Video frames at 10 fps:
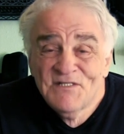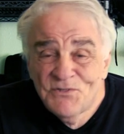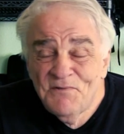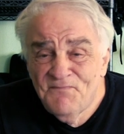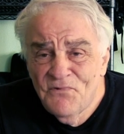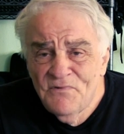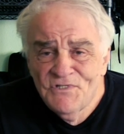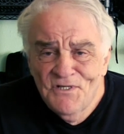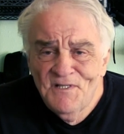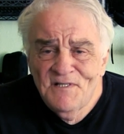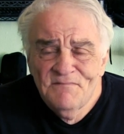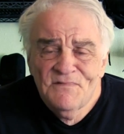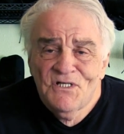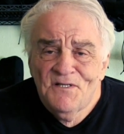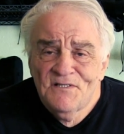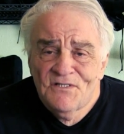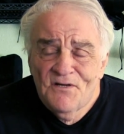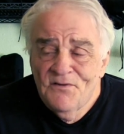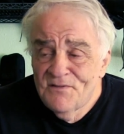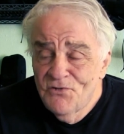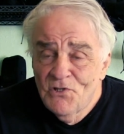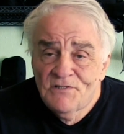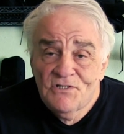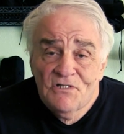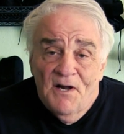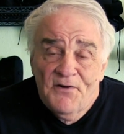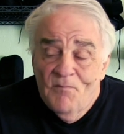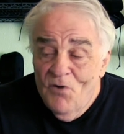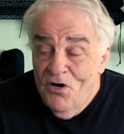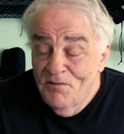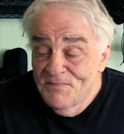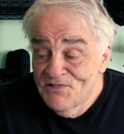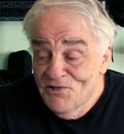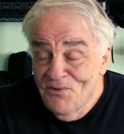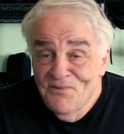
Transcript: good food. Jenny's a good cook, just like her mom. So